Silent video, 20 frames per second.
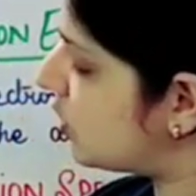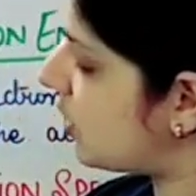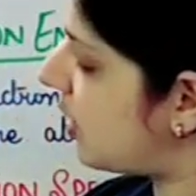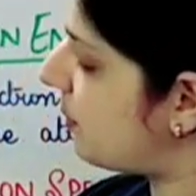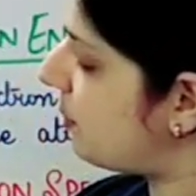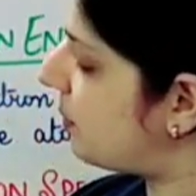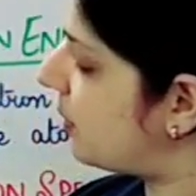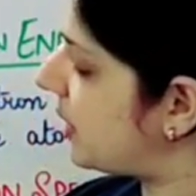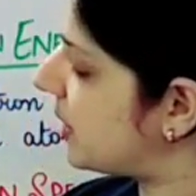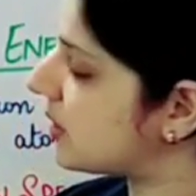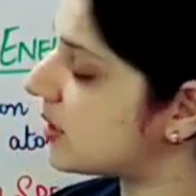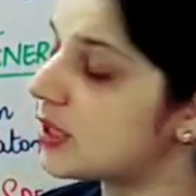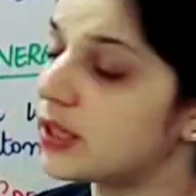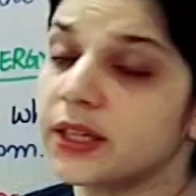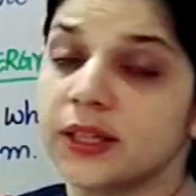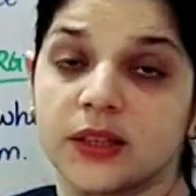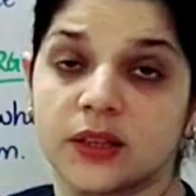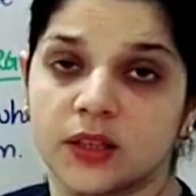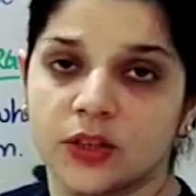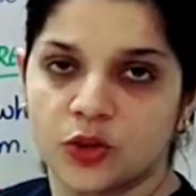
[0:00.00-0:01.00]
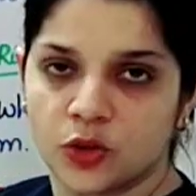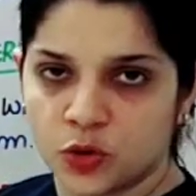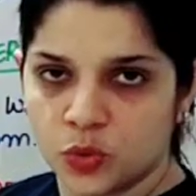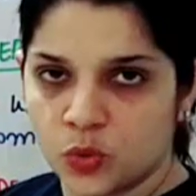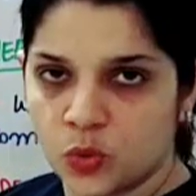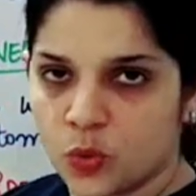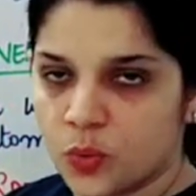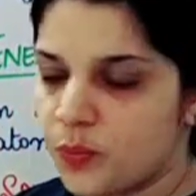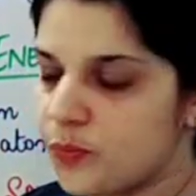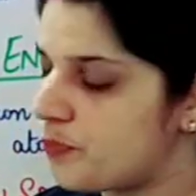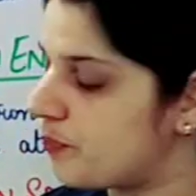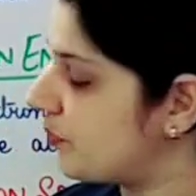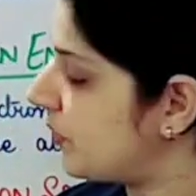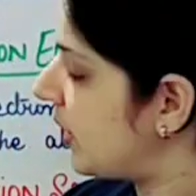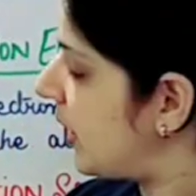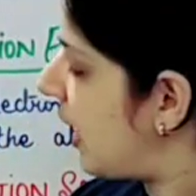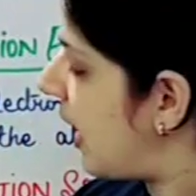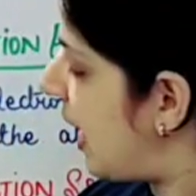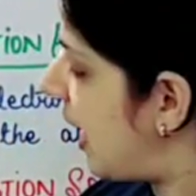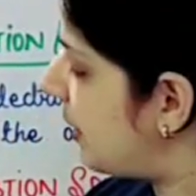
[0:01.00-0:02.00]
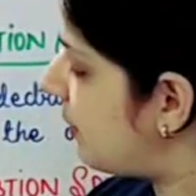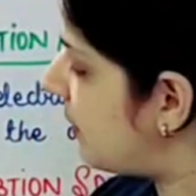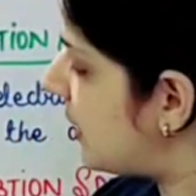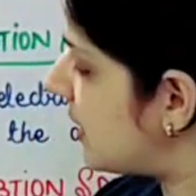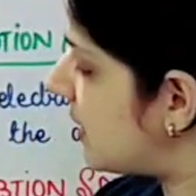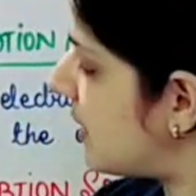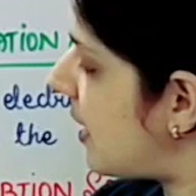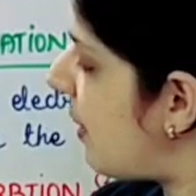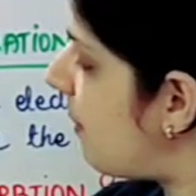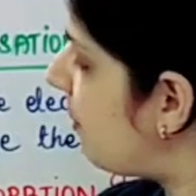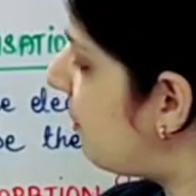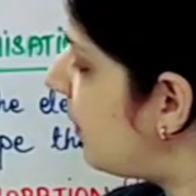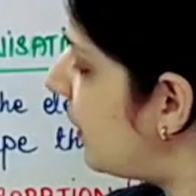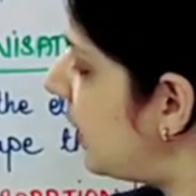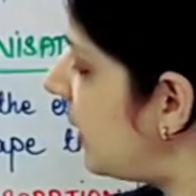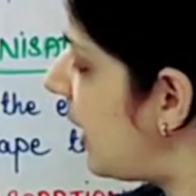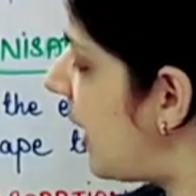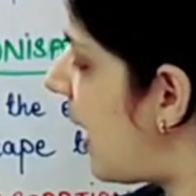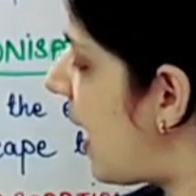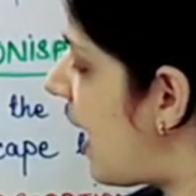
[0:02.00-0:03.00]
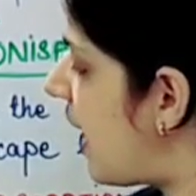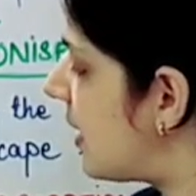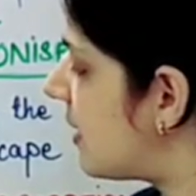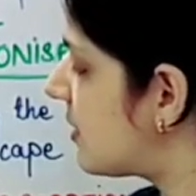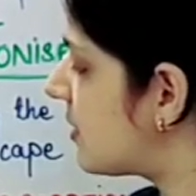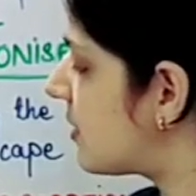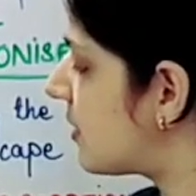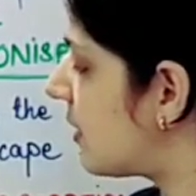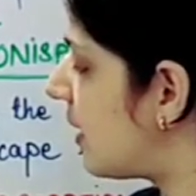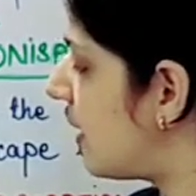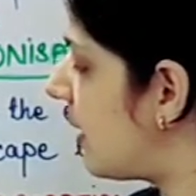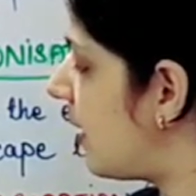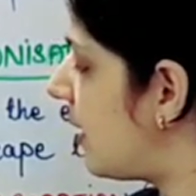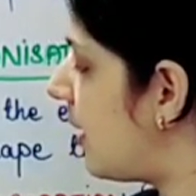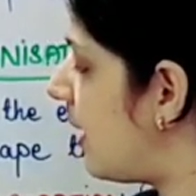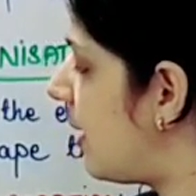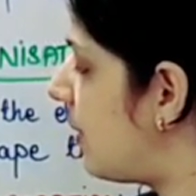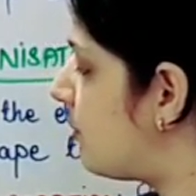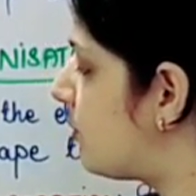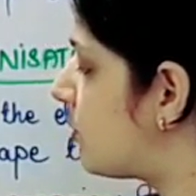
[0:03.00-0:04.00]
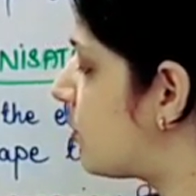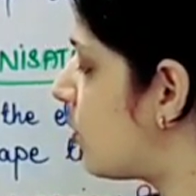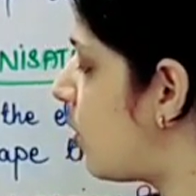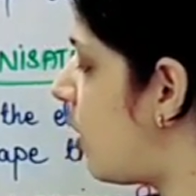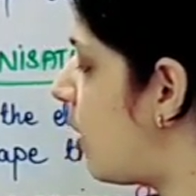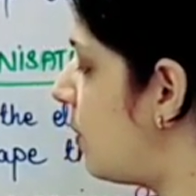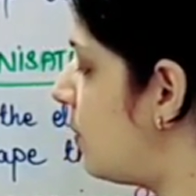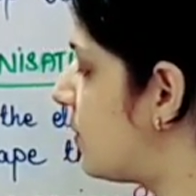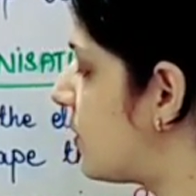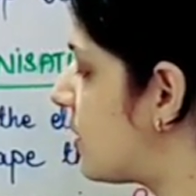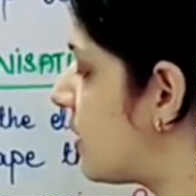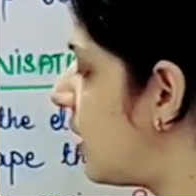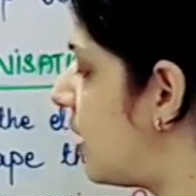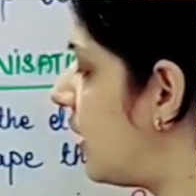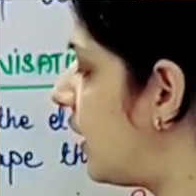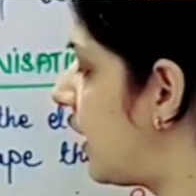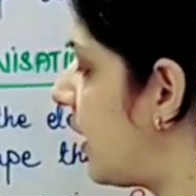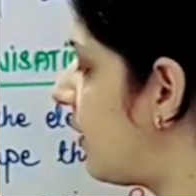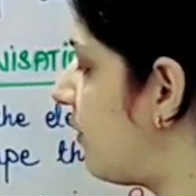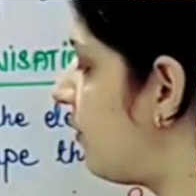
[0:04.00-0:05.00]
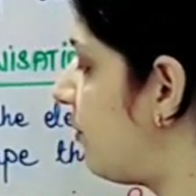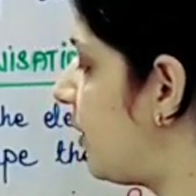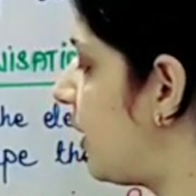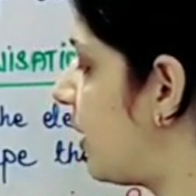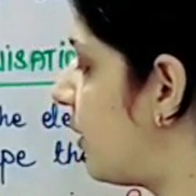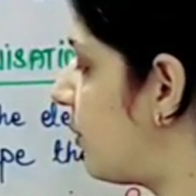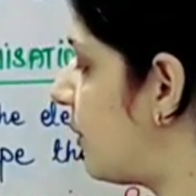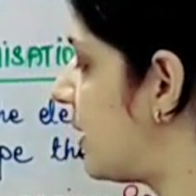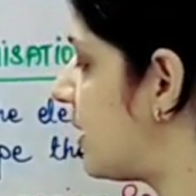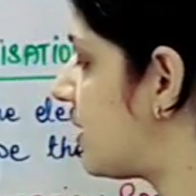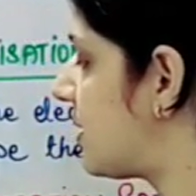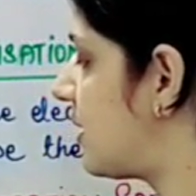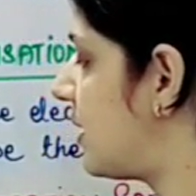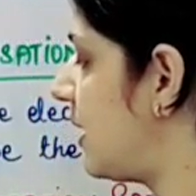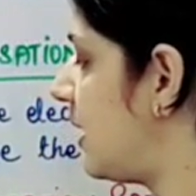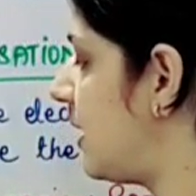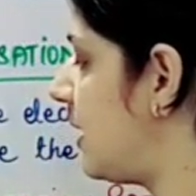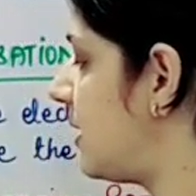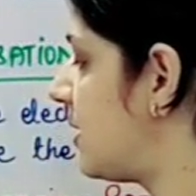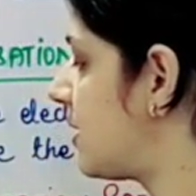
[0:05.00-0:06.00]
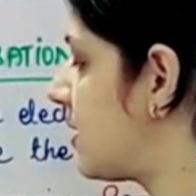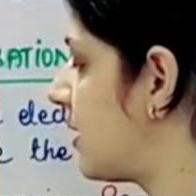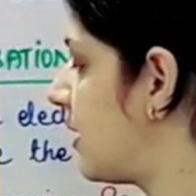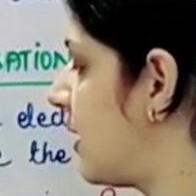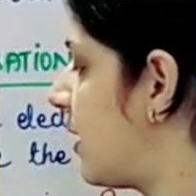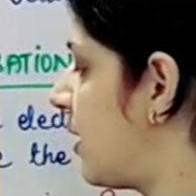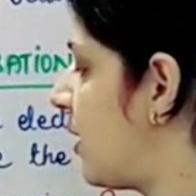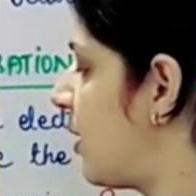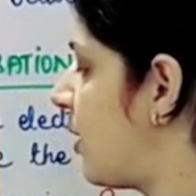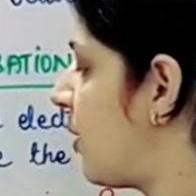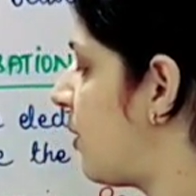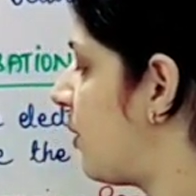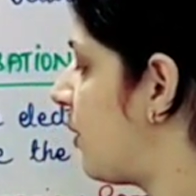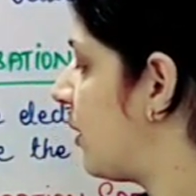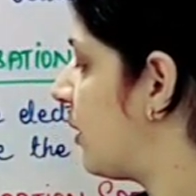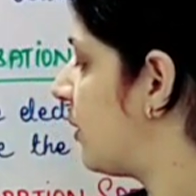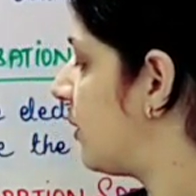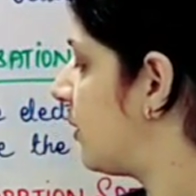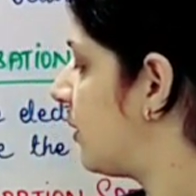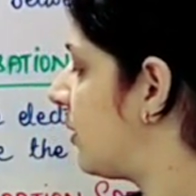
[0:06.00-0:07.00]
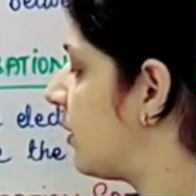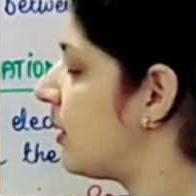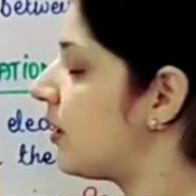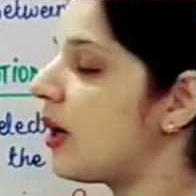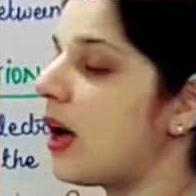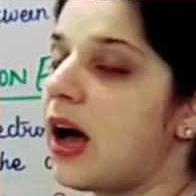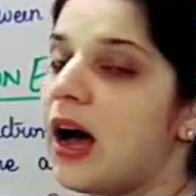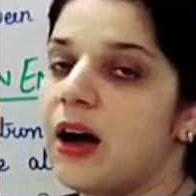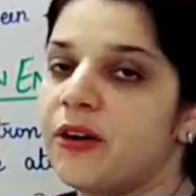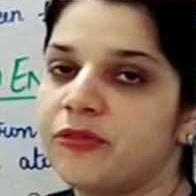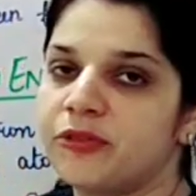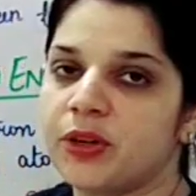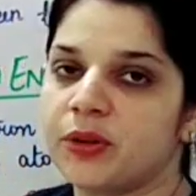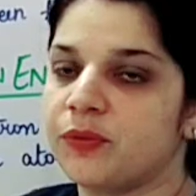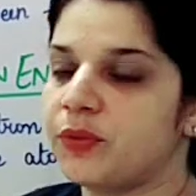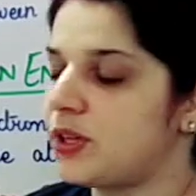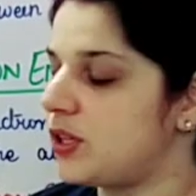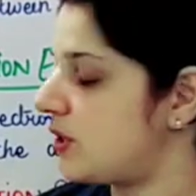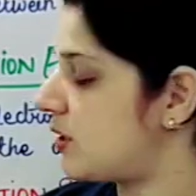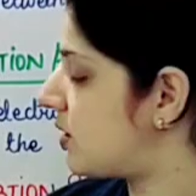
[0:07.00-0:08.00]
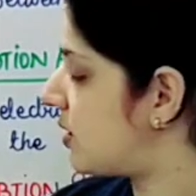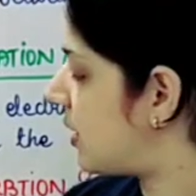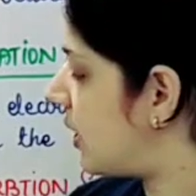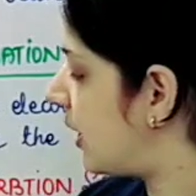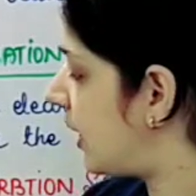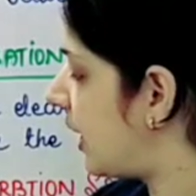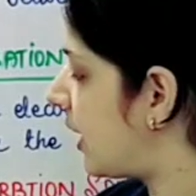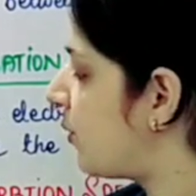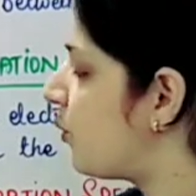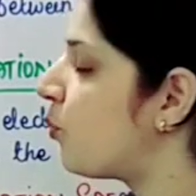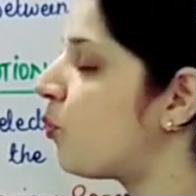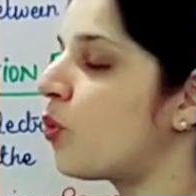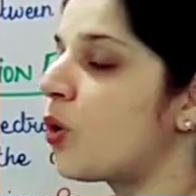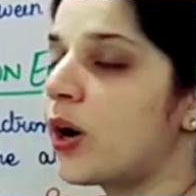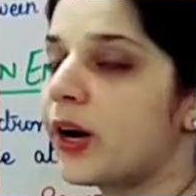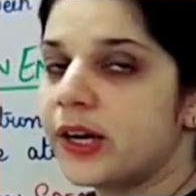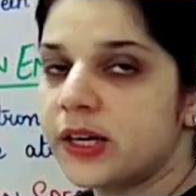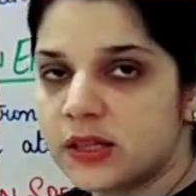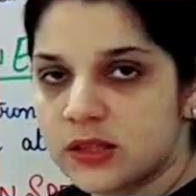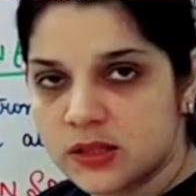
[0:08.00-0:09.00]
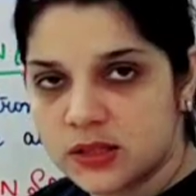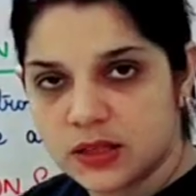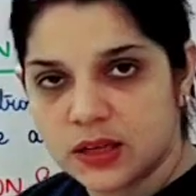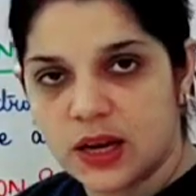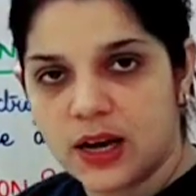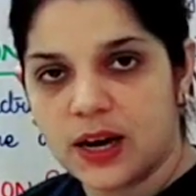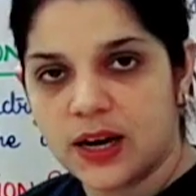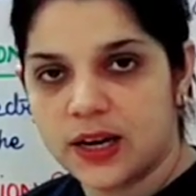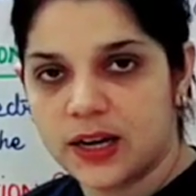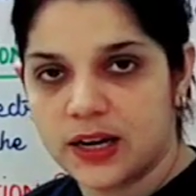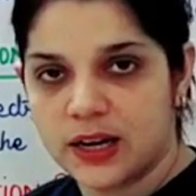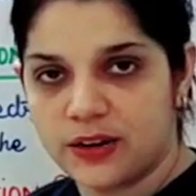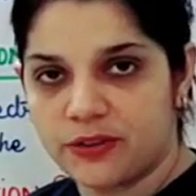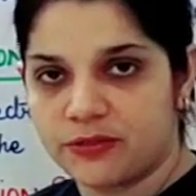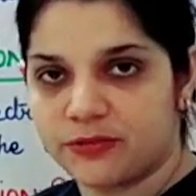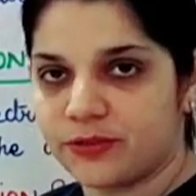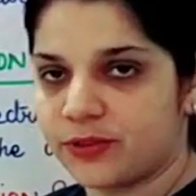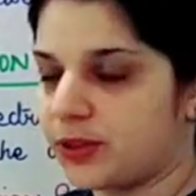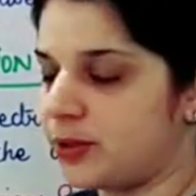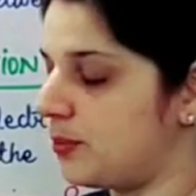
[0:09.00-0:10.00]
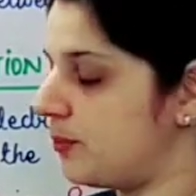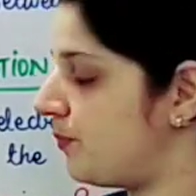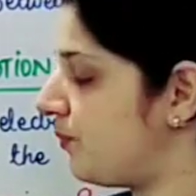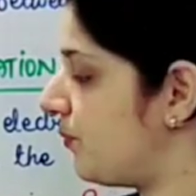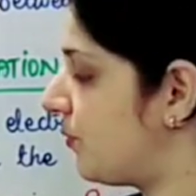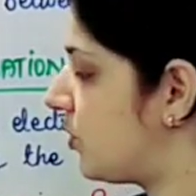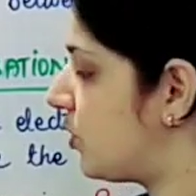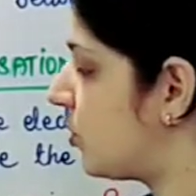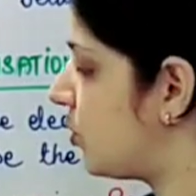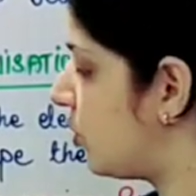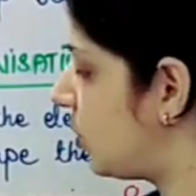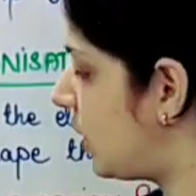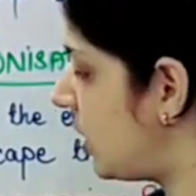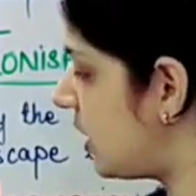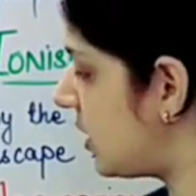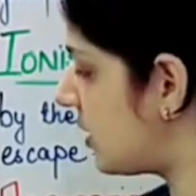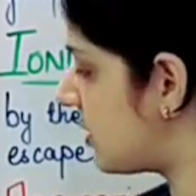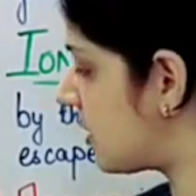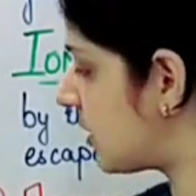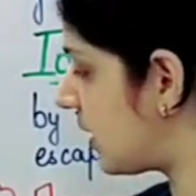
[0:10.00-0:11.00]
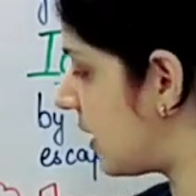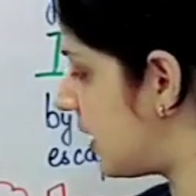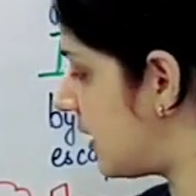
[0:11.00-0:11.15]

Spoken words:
which are present in the room, and my sample has absorbed certain frequencies, after which certain voids are left. So this